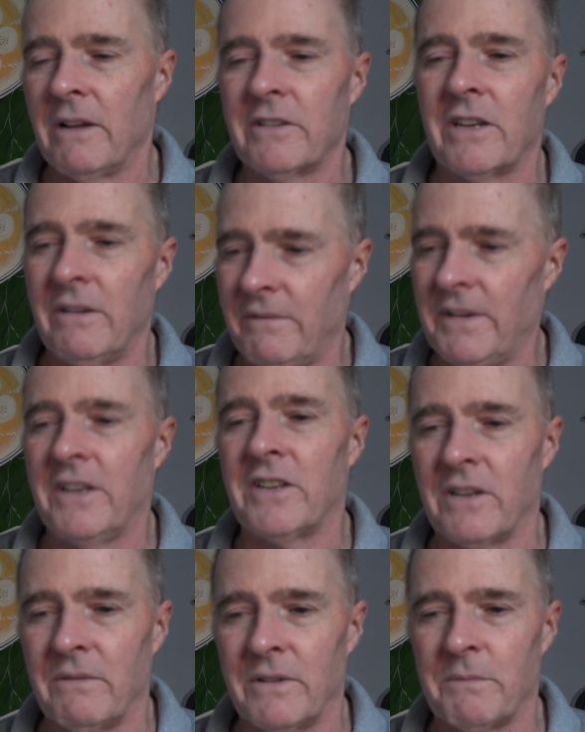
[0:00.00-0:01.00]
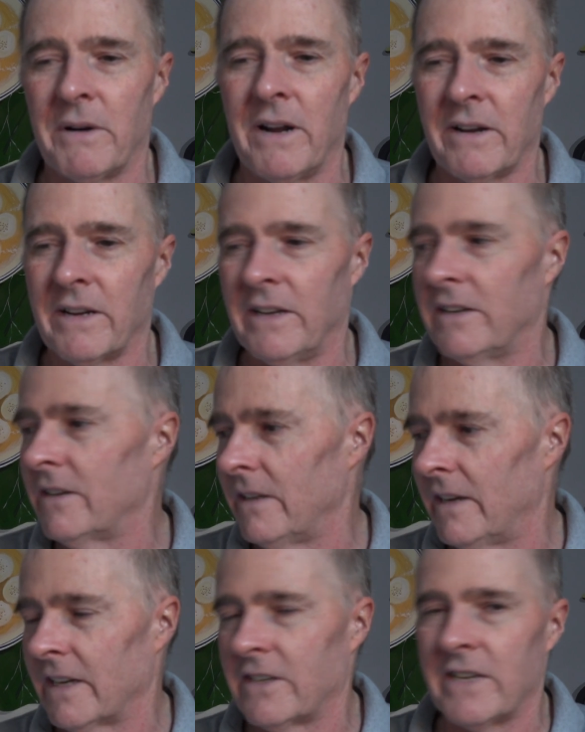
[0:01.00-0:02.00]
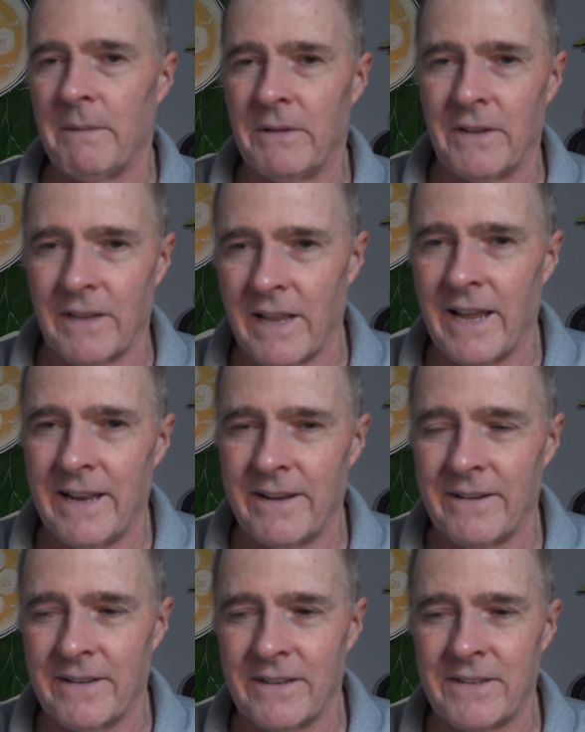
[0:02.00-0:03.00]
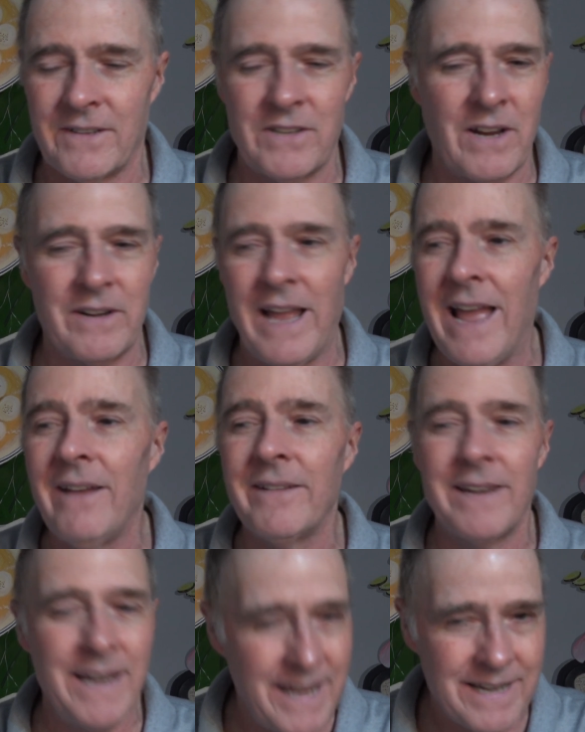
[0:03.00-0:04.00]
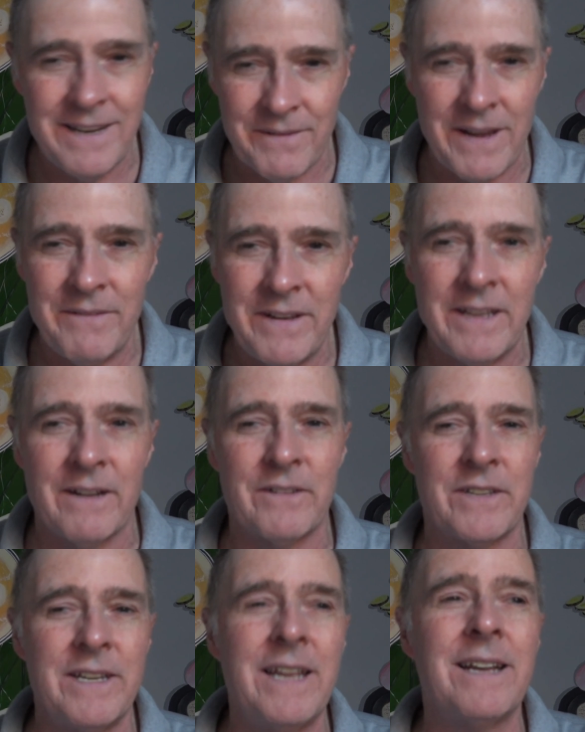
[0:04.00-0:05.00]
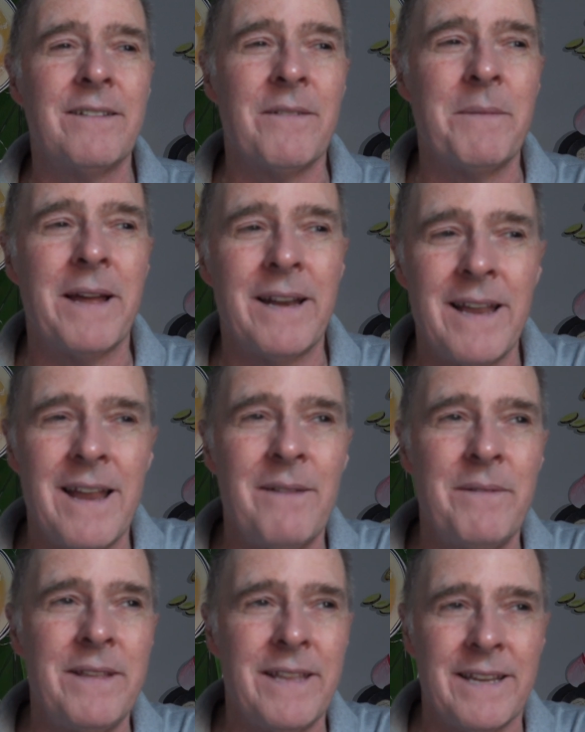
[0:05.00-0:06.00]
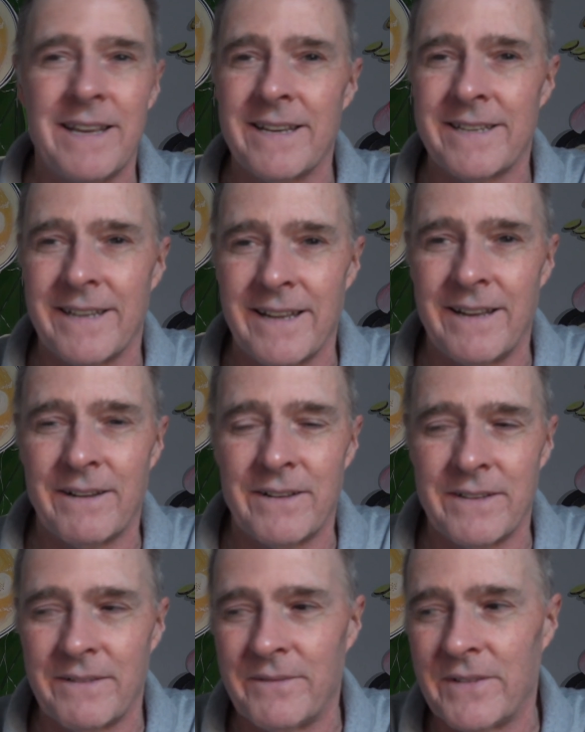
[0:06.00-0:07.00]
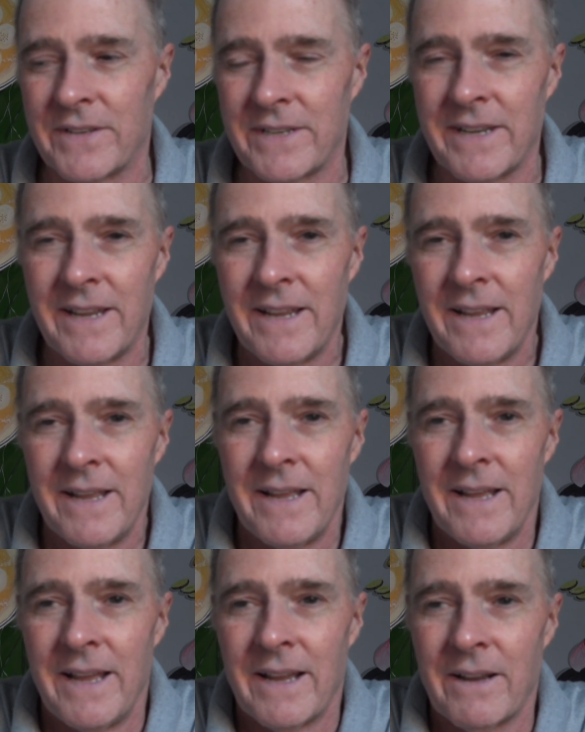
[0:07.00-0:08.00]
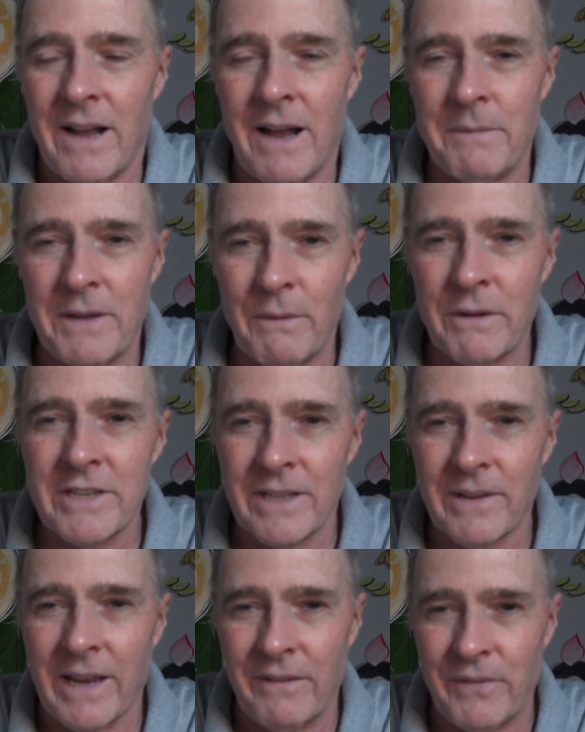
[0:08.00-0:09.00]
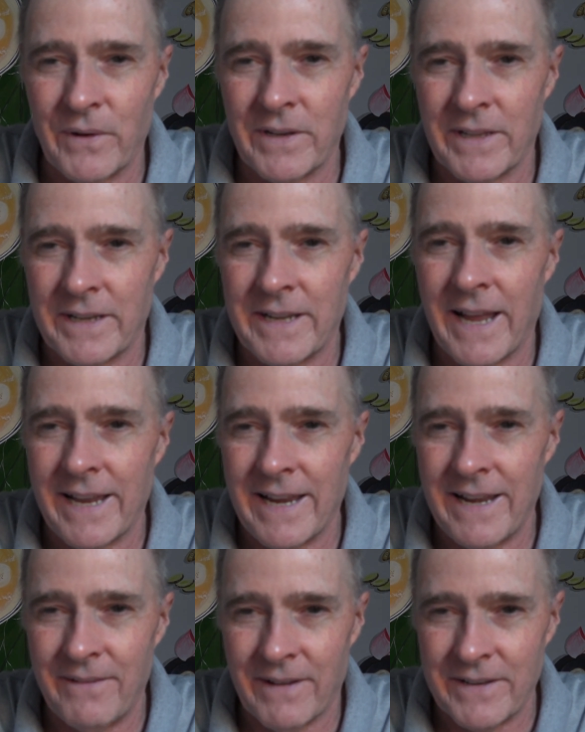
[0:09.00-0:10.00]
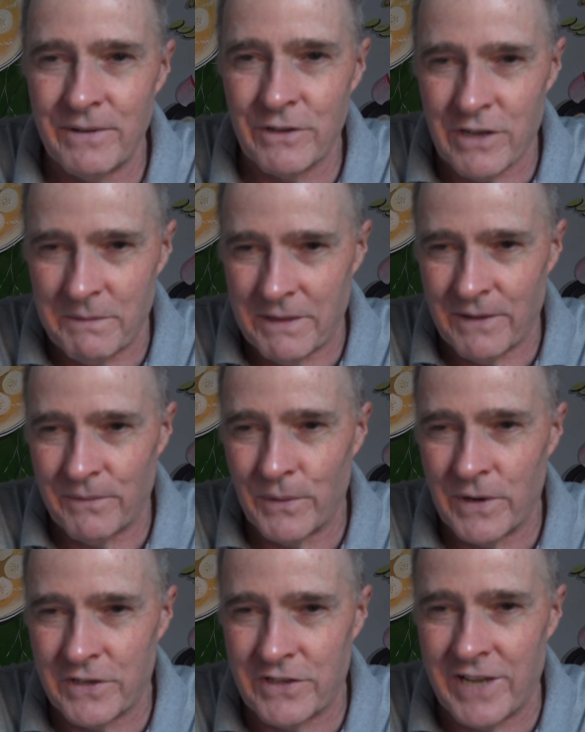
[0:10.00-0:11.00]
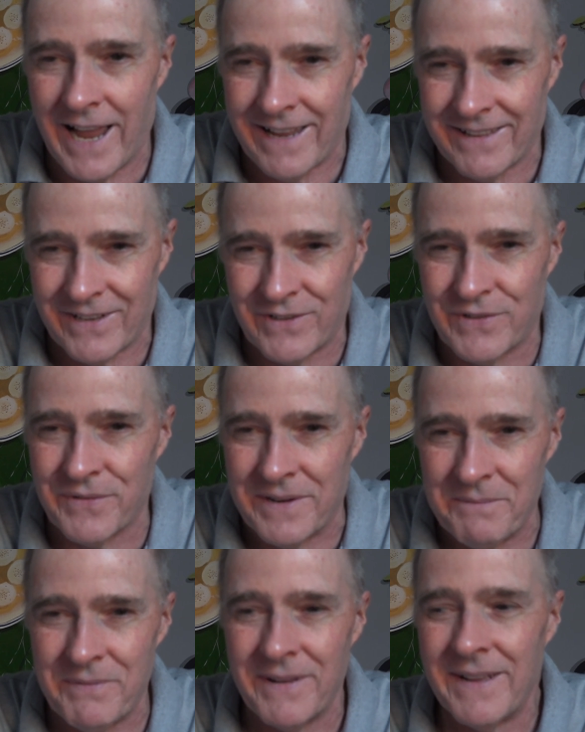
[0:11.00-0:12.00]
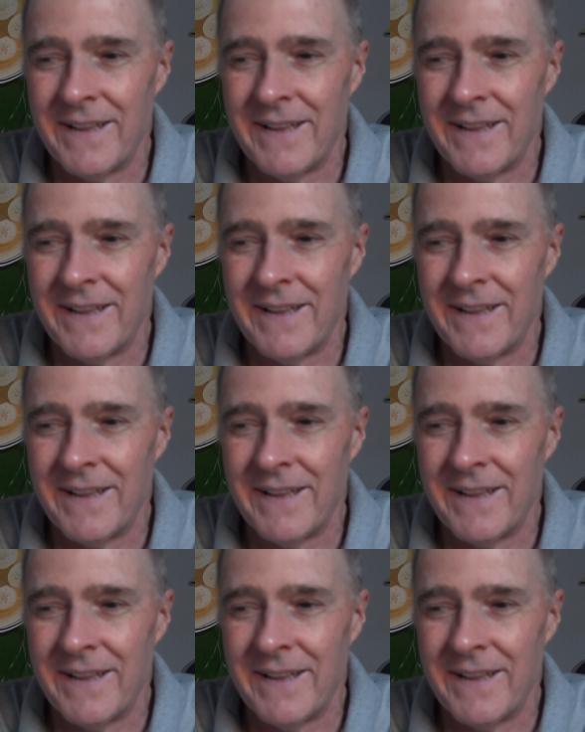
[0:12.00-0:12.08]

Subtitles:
I was convinced that it was broken until I examined it later, and it just showed how negative everything. I was negative about everything yesterday because of just. I mean, I wasn't looking forward to the day anyway. I knew it was going to be the worst day of the trip